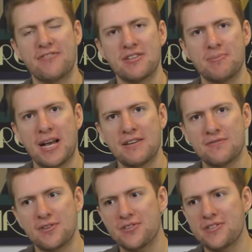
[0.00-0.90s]
remade
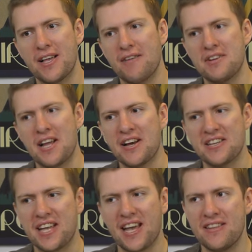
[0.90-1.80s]
for us every now and
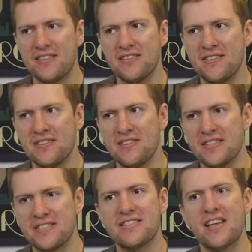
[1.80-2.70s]
again, and
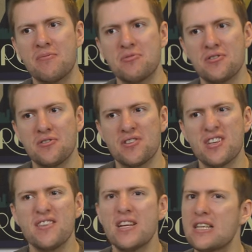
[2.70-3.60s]
it's the same story.
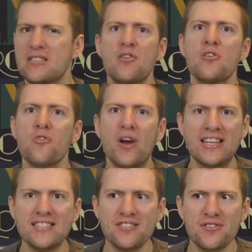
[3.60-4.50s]
It's not a
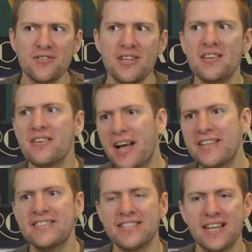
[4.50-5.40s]
great story.
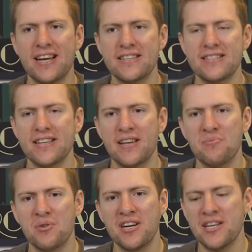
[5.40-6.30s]
Ends exactly the same
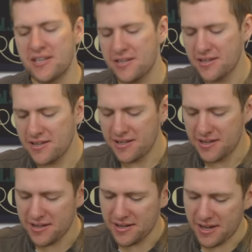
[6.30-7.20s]
way
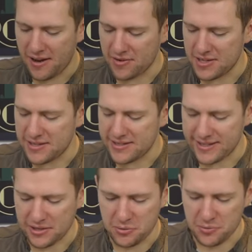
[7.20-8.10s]
every
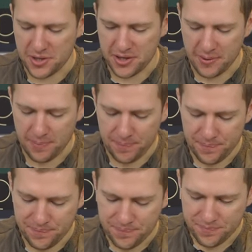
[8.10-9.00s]
single time.
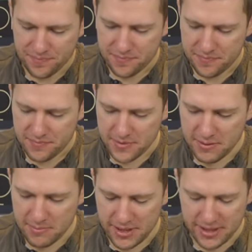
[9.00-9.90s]

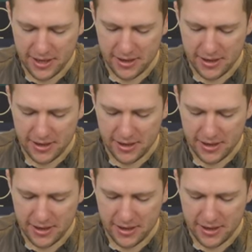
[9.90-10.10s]
But, you know,